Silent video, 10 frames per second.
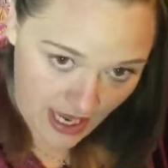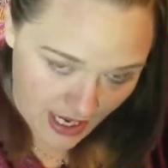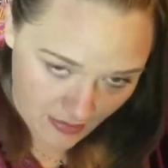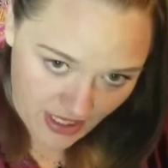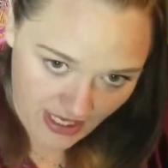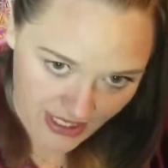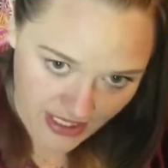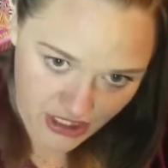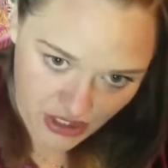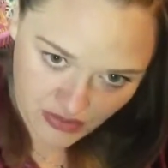And I mean, I get
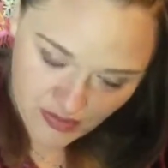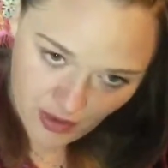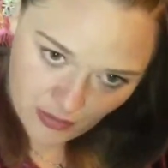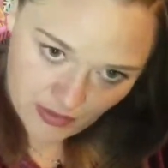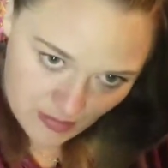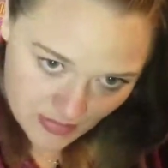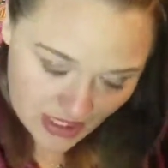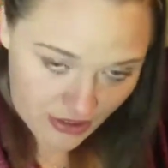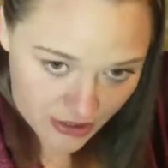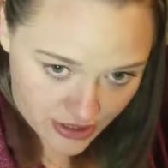it. She was probably
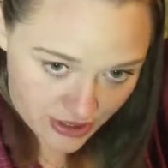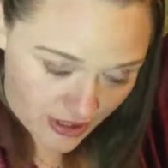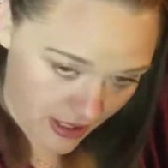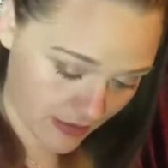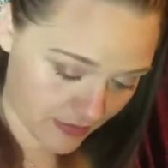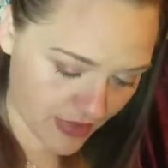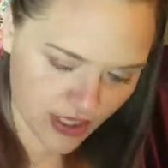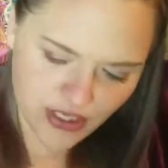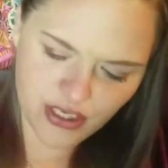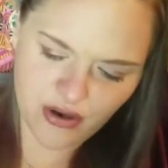meaner to,
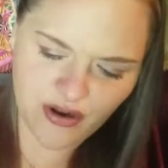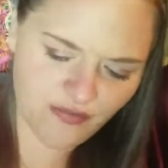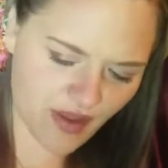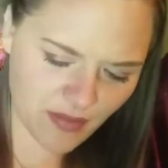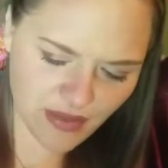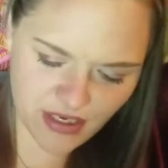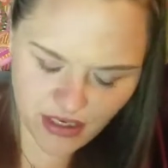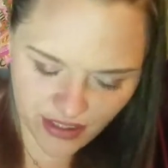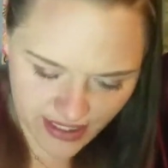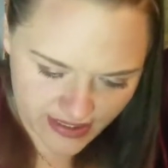you know, her family and
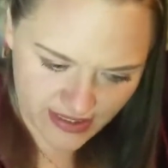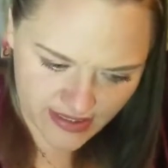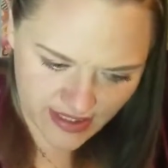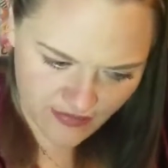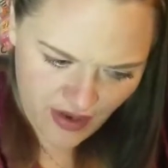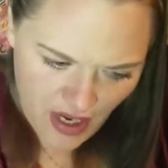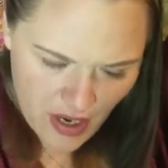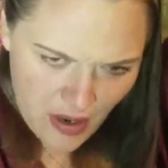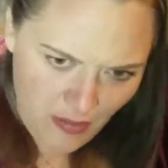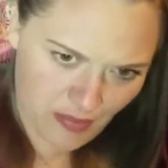her kids and stuff.
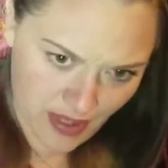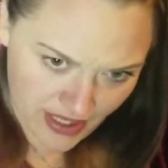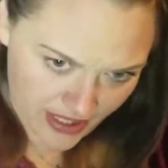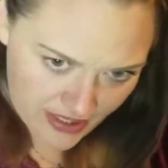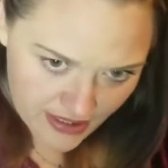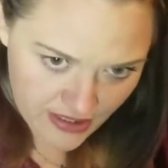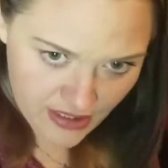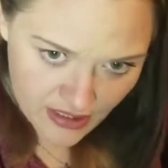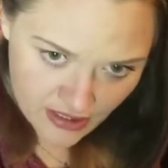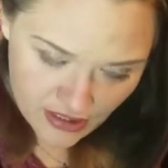But
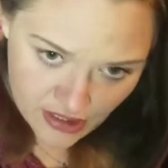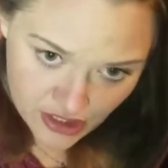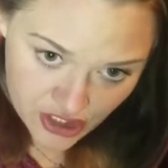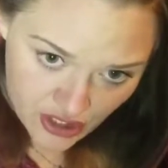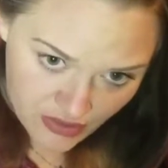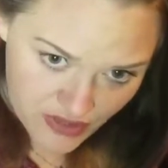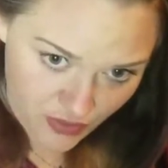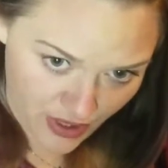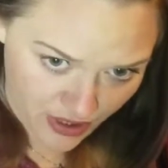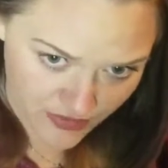she was
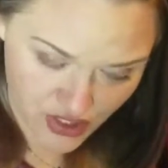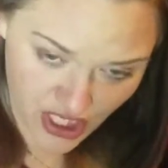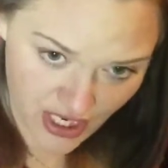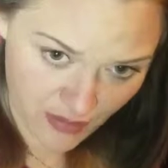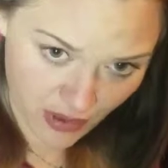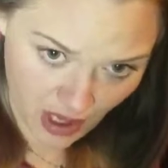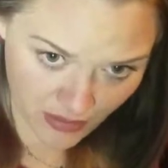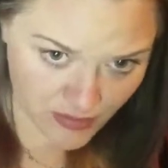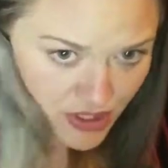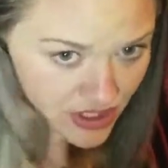real. If she had a
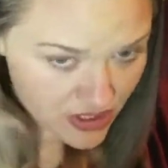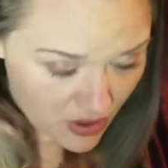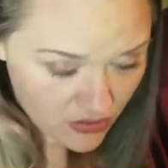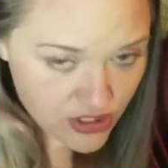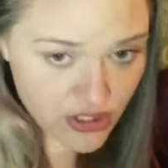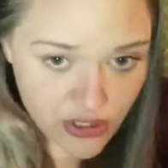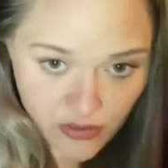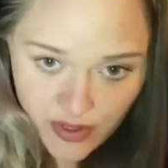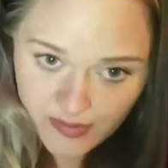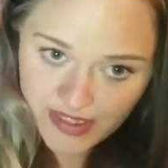problem, she told you, you know
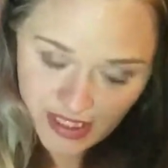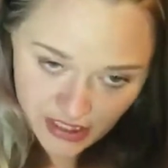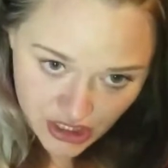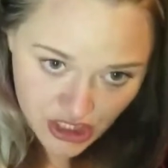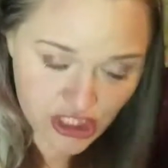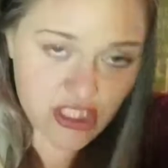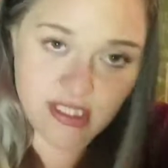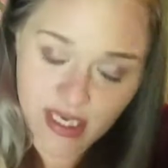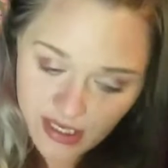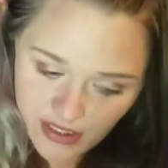what I'm saying? She just
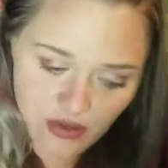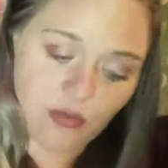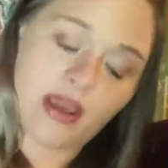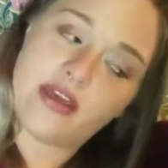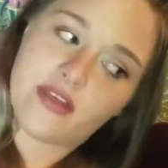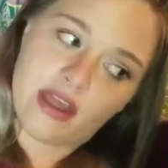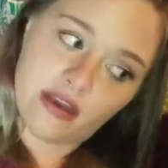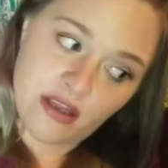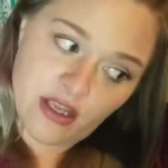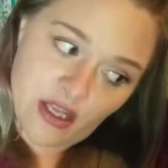said it in a way that
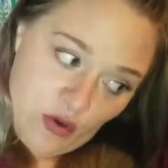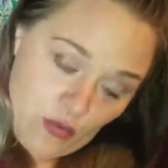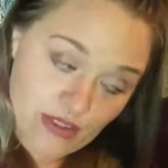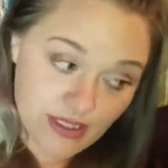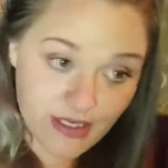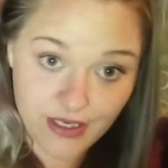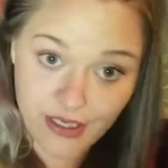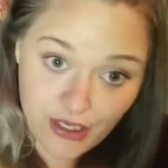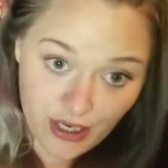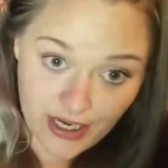wasn't going to
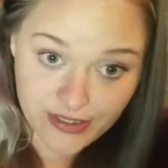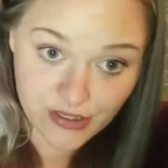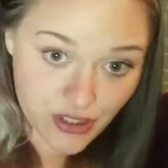get her ass in